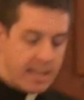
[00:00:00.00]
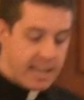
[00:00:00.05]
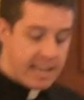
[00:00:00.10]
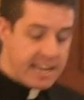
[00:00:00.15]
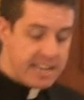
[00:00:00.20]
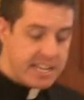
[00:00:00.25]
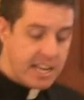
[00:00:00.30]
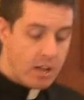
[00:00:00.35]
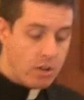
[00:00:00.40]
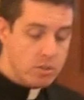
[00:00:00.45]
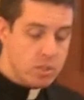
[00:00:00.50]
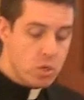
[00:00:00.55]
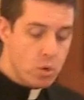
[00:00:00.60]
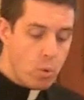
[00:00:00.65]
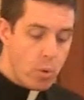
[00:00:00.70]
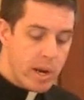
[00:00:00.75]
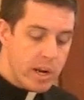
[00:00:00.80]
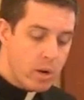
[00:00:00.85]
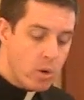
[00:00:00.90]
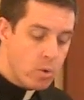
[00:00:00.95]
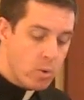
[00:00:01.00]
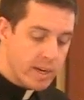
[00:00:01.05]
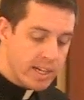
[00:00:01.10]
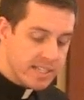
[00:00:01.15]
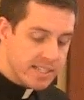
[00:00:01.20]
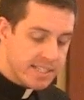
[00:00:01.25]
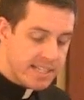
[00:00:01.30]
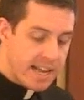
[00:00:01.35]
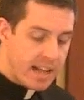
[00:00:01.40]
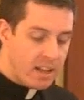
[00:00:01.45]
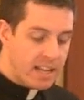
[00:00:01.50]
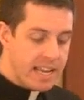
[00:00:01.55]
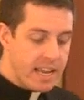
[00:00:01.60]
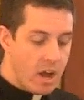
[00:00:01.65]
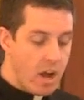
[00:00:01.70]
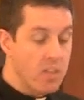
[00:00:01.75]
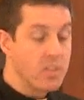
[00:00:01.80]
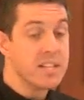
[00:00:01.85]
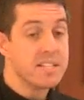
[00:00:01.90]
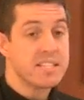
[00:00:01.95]
He tells Guido Guinizelli
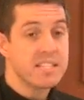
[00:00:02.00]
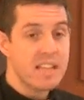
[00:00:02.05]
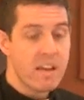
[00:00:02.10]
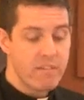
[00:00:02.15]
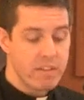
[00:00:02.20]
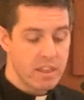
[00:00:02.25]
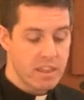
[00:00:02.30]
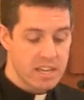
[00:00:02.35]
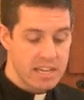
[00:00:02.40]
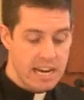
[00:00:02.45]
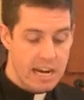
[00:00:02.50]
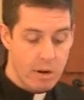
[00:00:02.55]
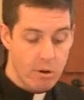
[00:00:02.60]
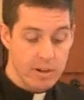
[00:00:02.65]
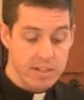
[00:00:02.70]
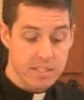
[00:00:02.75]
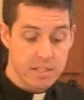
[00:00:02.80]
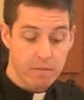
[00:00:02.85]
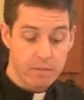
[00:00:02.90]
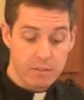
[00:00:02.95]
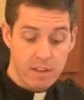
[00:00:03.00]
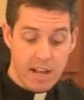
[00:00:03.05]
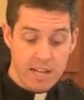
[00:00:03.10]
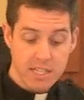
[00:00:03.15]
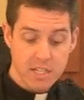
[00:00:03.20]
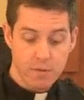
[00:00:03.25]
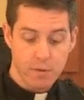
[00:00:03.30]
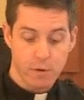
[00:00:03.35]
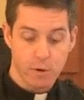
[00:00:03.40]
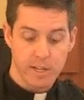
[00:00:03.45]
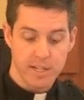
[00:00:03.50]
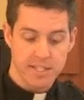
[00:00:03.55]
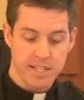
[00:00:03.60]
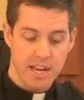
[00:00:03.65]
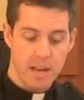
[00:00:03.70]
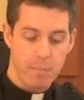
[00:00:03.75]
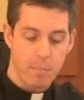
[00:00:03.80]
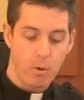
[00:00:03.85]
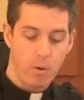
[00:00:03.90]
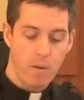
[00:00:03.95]
on the 7th terrace of lust, for
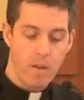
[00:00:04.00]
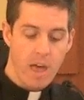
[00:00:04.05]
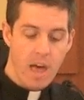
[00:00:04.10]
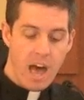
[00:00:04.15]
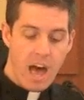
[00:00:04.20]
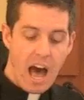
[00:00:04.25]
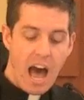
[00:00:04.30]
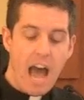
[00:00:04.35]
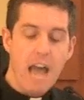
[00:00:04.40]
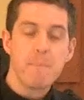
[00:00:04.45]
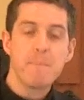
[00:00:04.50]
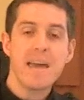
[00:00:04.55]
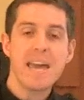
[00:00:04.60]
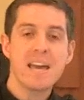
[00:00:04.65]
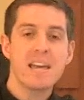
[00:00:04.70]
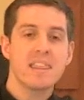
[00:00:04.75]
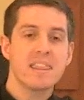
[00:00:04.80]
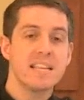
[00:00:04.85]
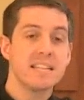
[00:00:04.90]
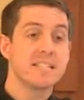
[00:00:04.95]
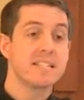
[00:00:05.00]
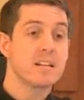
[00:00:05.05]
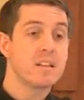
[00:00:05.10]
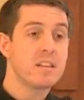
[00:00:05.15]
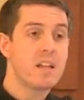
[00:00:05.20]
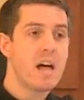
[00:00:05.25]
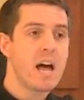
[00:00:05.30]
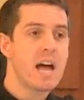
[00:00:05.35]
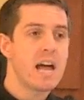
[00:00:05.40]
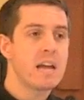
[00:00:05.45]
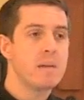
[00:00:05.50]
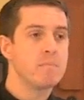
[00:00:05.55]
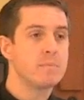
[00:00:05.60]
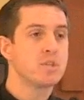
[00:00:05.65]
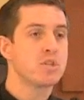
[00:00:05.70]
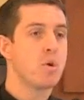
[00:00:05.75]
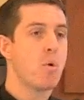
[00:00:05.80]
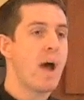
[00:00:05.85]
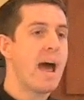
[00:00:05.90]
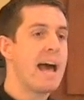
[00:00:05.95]
example, "I make this climb
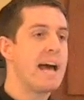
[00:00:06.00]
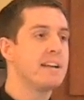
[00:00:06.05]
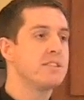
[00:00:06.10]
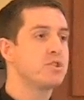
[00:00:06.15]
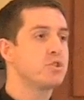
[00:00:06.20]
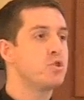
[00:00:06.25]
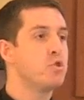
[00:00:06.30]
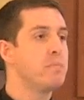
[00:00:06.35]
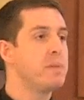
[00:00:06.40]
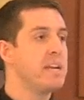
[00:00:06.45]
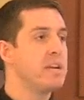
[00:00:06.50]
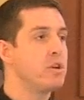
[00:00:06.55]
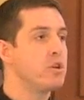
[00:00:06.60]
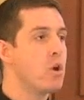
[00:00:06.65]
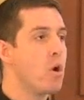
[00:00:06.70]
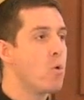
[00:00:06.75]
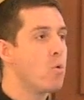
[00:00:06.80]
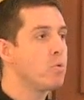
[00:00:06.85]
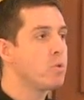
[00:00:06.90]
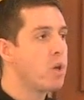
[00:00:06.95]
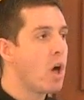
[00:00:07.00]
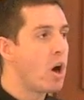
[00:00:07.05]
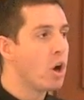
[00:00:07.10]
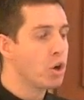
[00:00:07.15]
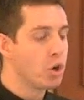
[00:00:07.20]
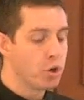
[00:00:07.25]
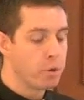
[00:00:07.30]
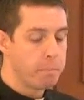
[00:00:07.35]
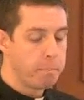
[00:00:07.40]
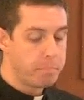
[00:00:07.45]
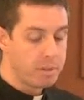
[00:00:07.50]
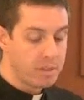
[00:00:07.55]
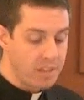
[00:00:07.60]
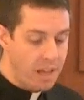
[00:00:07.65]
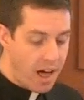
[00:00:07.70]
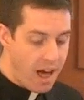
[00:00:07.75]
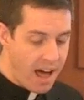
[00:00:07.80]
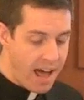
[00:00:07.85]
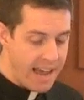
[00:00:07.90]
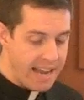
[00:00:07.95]
so as to be no longer
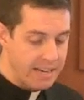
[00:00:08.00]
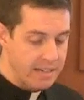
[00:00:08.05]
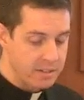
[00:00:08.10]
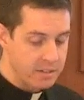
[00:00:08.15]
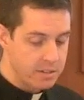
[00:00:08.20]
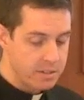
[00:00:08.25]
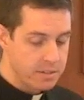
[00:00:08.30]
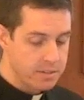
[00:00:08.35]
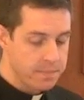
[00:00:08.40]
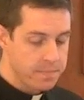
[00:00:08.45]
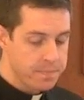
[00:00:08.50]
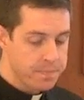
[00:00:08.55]
blind."